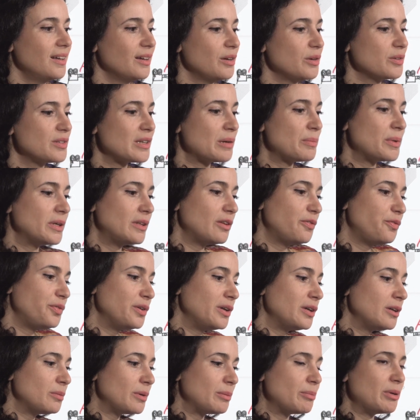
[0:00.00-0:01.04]
Because I made a
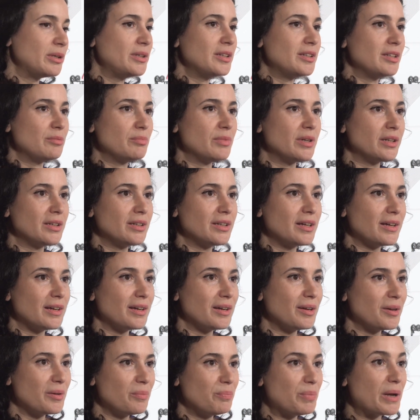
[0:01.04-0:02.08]
film, I made it in
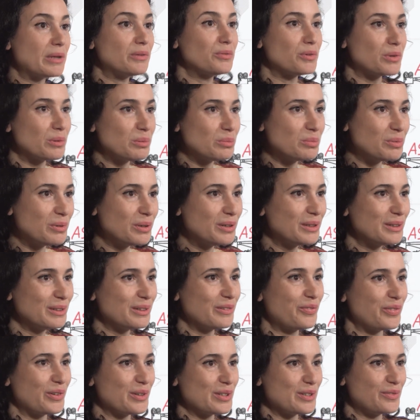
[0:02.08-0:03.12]
my bedroom,
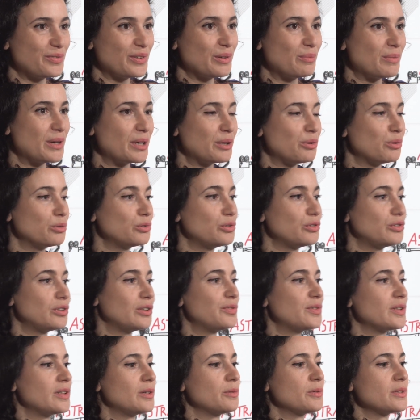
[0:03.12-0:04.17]
the first film, Michael
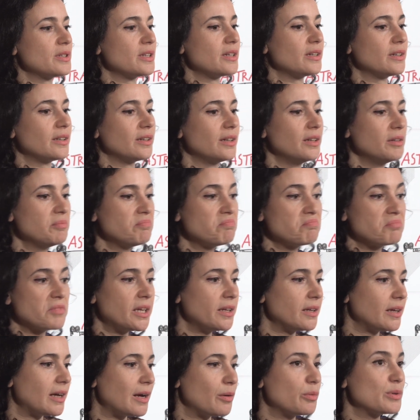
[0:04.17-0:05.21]
Shift, and I was like,
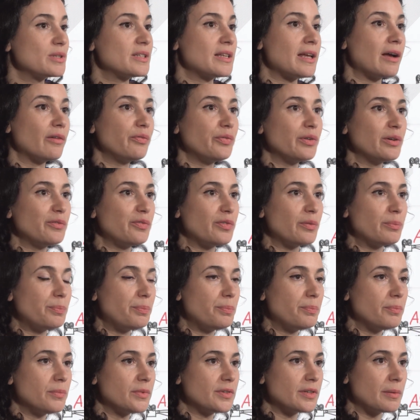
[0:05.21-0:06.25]
I was laughing from
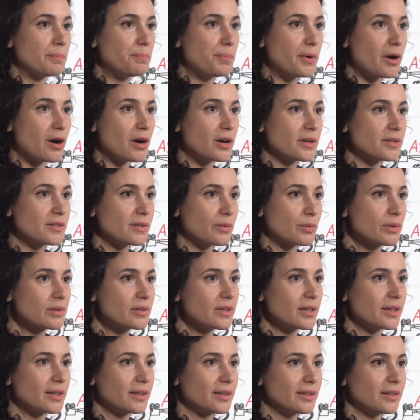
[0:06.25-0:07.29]
some parts, I
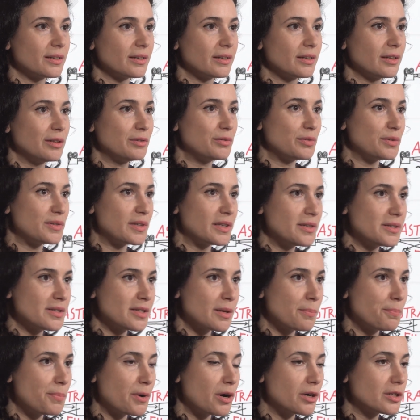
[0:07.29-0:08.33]
was like interested in
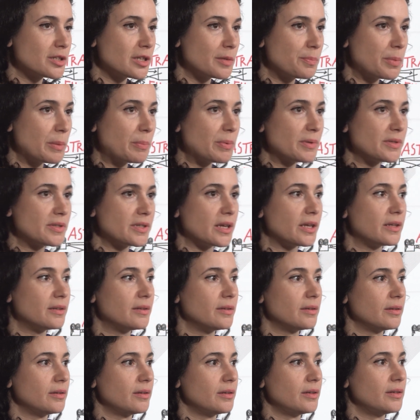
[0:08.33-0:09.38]
some parts that people
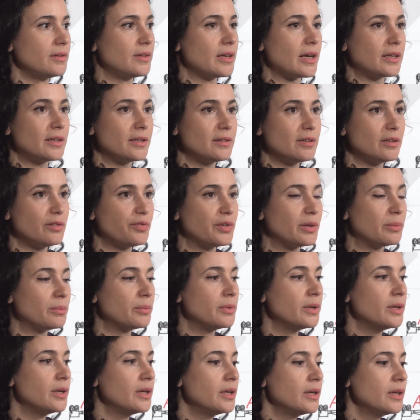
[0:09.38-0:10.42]
said in the edited
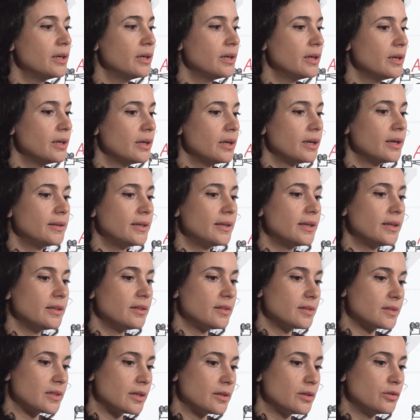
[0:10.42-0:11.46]
film, and then I
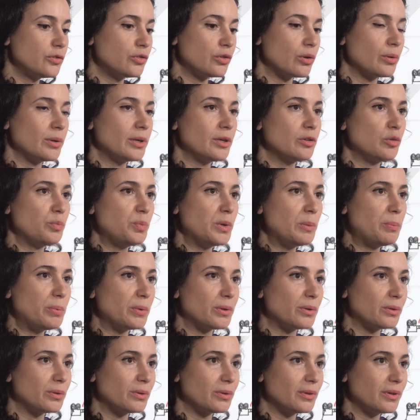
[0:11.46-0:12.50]
started showing it to
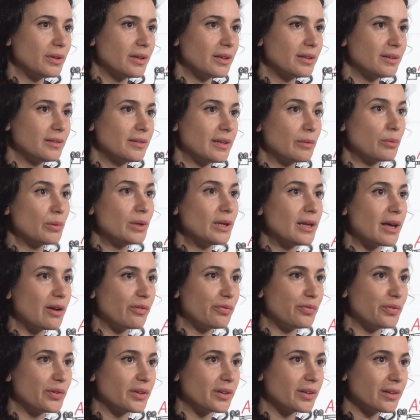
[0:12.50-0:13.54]
people, and they were
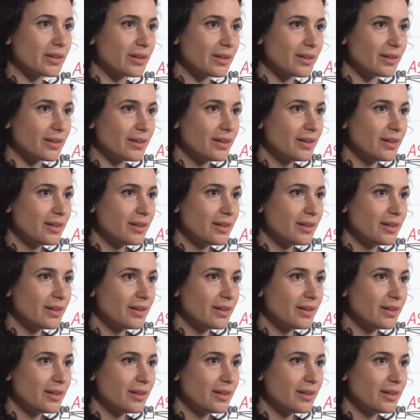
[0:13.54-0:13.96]
laughing,